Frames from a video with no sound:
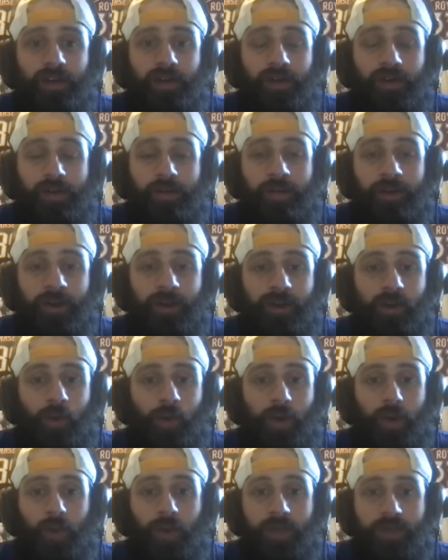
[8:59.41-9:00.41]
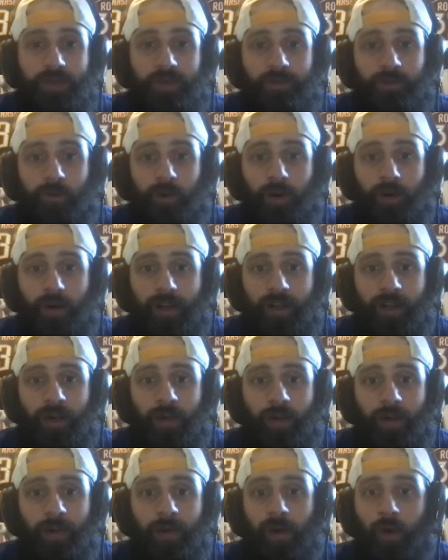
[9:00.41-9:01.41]
compared to what it was before.
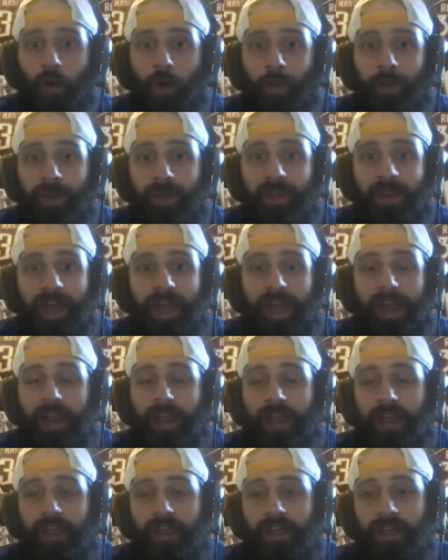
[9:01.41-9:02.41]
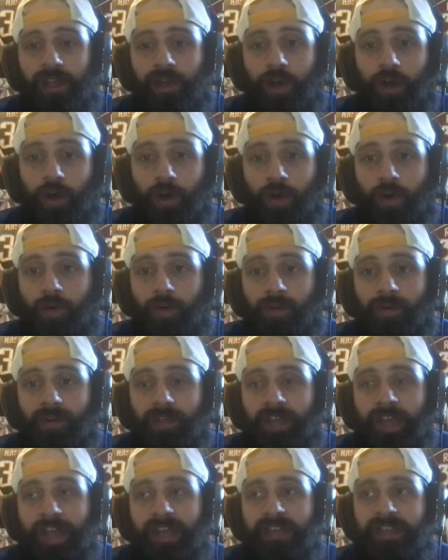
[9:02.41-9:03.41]
We were hoping that,
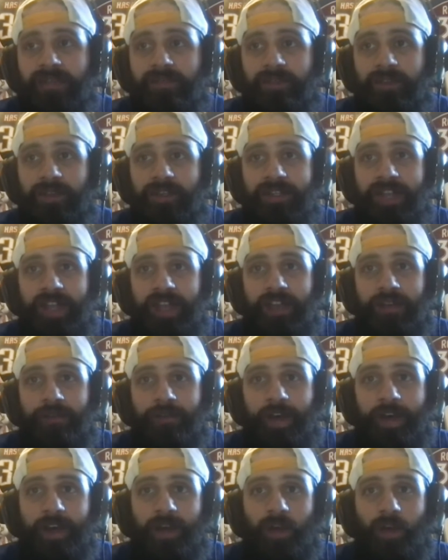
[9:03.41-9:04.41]
Casey Middlestat could find a